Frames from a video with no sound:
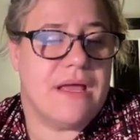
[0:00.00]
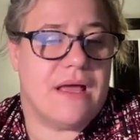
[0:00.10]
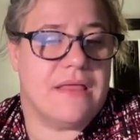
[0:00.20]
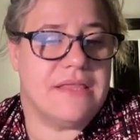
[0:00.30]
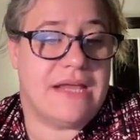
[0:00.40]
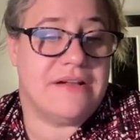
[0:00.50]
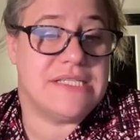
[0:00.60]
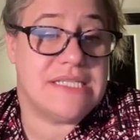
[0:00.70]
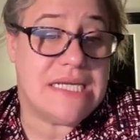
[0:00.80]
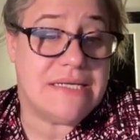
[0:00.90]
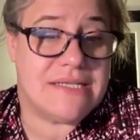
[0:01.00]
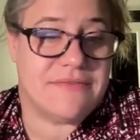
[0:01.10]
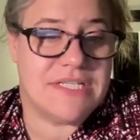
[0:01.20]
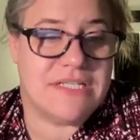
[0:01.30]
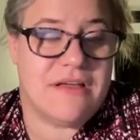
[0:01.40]
The NLC is
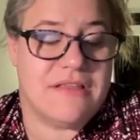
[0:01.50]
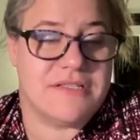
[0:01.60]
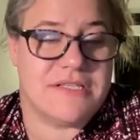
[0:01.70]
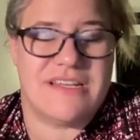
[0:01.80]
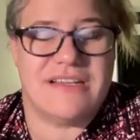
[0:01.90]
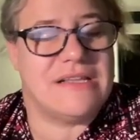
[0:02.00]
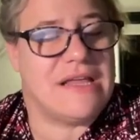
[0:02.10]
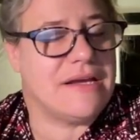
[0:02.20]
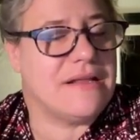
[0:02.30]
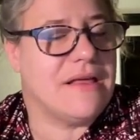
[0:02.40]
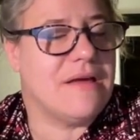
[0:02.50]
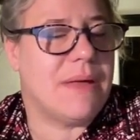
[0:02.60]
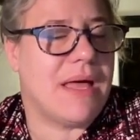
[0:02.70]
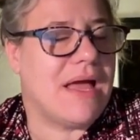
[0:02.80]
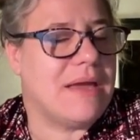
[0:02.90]
$17. It's an Nittany Lion Club.
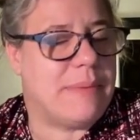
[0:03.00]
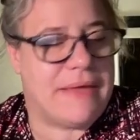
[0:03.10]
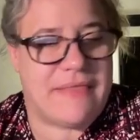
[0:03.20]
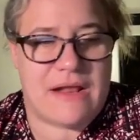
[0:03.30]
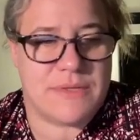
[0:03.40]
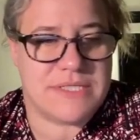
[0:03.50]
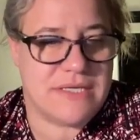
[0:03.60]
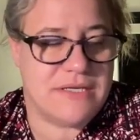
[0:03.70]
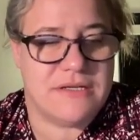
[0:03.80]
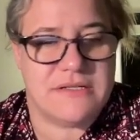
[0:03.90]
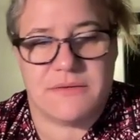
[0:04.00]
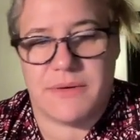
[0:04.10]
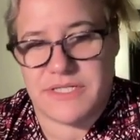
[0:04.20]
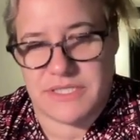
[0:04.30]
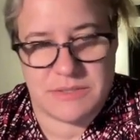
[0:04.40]
I pay that out once a year, so
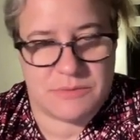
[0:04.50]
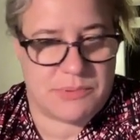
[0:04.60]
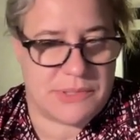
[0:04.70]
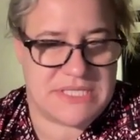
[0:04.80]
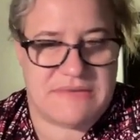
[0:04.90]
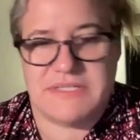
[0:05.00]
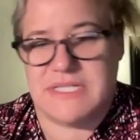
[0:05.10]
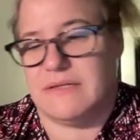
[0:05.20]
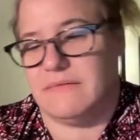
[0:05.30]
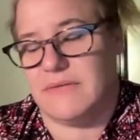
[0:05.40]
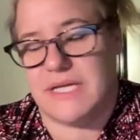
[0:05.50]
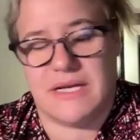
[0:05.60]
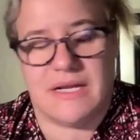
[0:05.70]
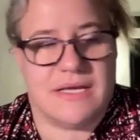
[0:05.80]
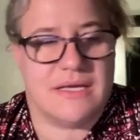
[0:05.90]
I just put
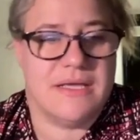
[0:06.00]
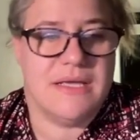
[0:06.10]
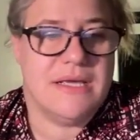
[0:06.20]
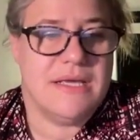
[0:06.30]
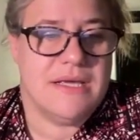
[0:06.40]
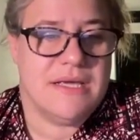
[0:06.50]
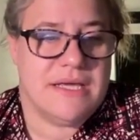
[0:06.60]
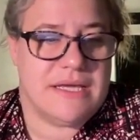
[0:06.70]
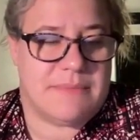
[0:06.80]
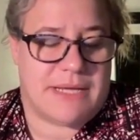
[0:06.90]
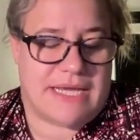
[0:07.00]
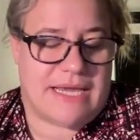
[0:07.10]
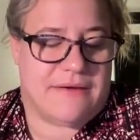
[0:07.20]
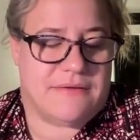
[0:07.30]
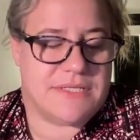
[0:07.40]
$17 in my
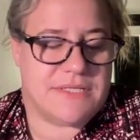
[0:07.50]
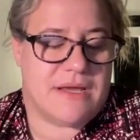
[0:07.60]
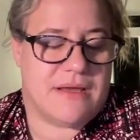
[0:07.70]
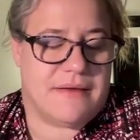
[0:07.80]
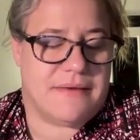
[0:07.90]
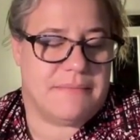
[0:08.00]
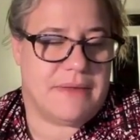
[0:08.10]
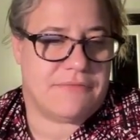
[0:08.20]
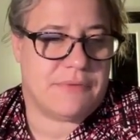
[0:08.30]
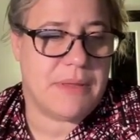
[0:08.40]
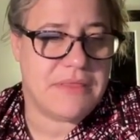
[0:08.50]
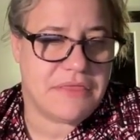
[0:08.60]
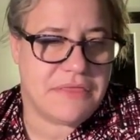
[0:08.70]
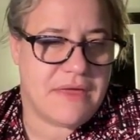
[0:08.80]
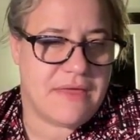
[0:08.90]
account every
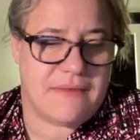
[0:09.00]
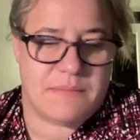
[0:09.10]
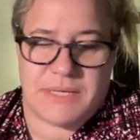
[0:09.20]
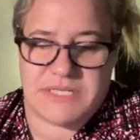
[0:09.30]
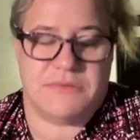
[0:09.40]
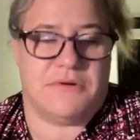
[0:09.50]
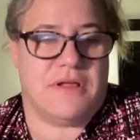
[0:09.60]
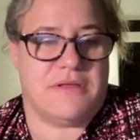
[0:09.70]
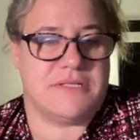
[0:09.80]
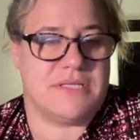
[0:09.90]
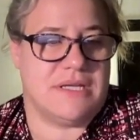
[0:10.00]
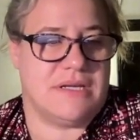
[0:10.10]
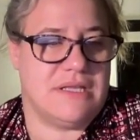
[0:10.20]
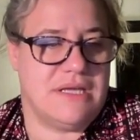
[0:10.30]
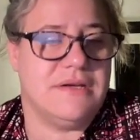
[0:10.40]
month, and then pay $200 at the end
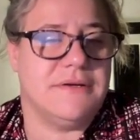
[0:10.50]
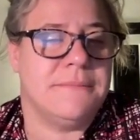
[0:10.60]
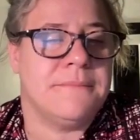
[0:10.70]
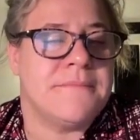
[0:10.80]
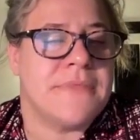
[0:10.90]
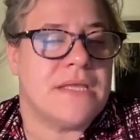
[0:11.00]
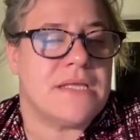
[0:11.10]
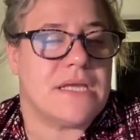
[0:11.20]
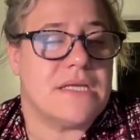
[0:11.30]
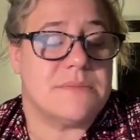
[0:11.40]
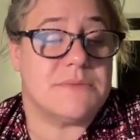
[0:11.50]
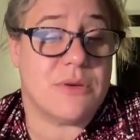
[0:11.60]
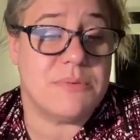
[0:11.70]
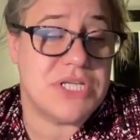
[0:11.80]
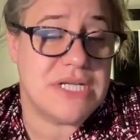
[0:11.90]
of the year.
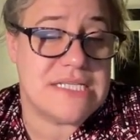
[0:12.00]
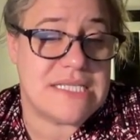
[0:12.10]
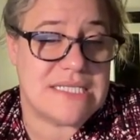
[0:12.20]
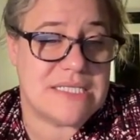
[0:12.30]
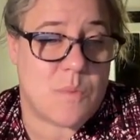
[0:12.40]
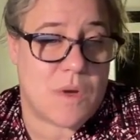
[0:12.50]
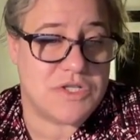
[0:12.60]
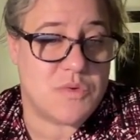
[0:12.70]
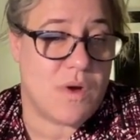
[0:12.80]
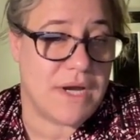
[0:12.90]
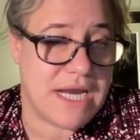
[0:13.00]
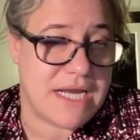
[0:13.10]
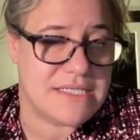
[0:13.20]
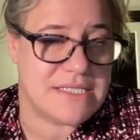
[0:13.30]
Subscriptions, this is $120.